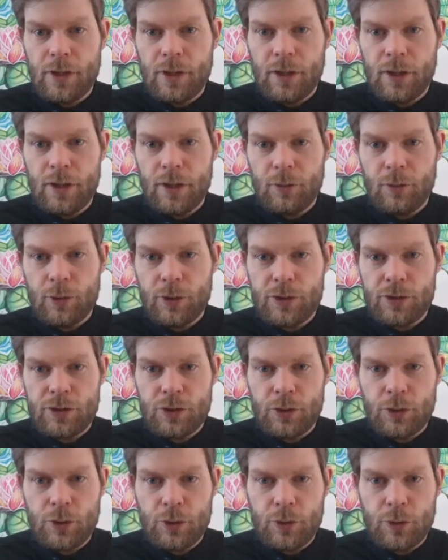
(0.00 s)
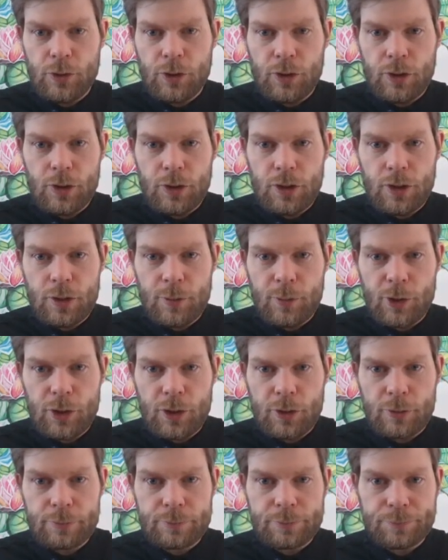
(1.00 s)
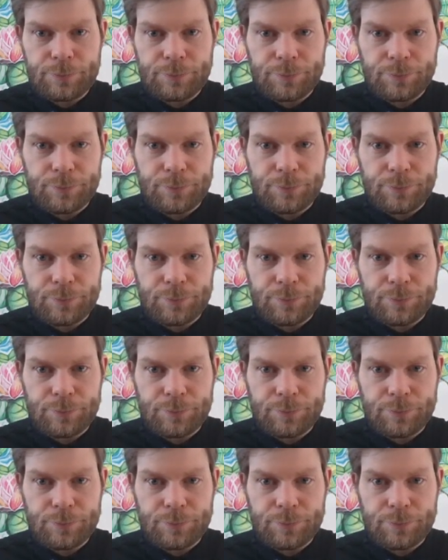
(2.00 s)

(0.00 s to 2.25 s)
I want to do armor,